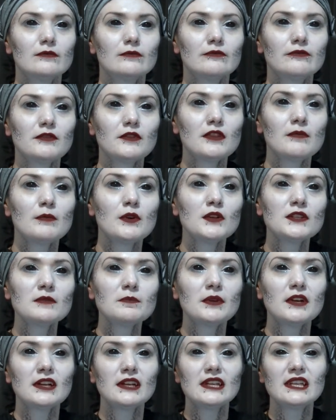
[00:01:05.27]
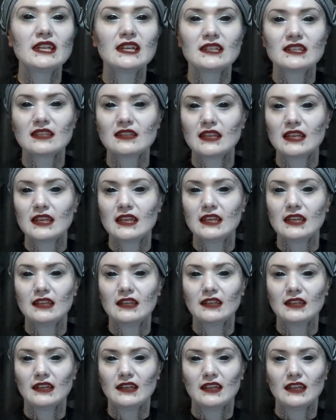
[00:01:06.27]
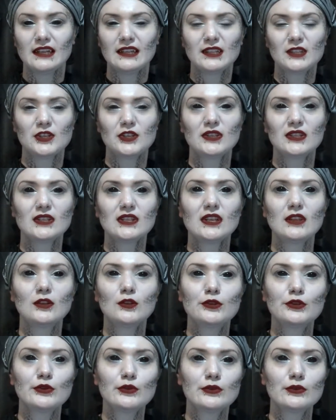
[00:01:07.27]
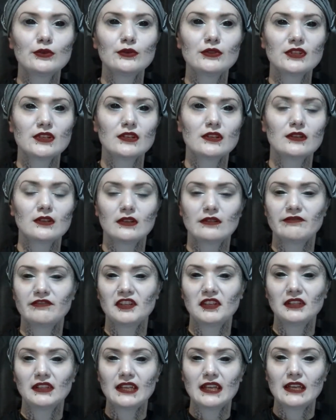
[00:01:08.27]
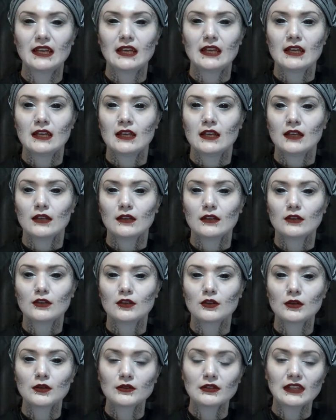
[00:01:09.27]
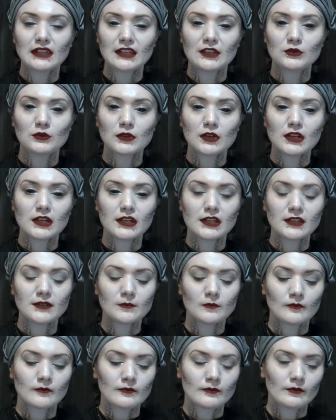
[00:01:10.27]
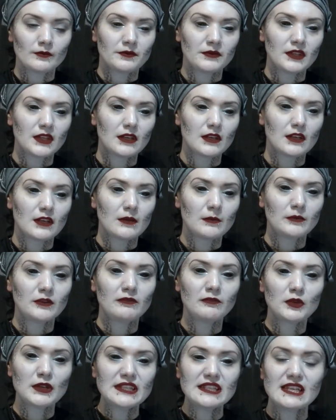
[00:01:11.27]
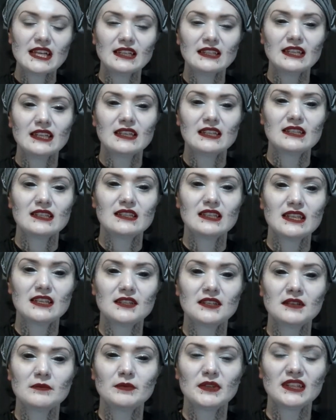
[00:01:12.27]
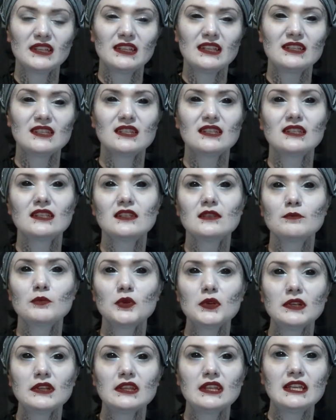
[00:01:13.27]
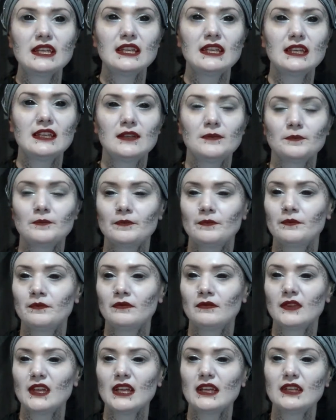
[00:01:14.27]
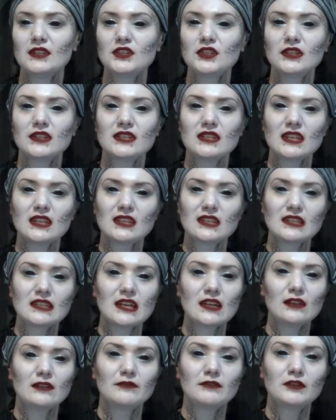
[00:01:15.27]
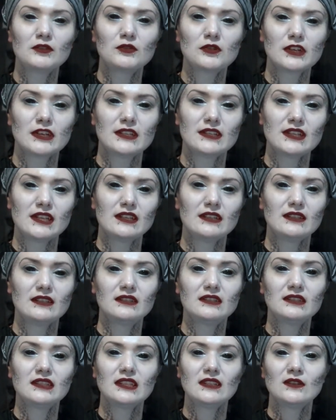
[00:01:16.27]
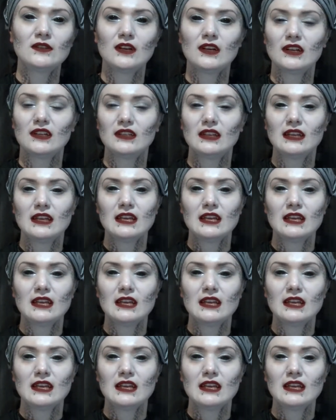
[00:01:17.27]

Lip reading: For the most part, yes, the I guess you could say the doodles are fairly crudely drawn. The voice acting is decent, but it's more the, I guess you could say, the style of the drawings that did not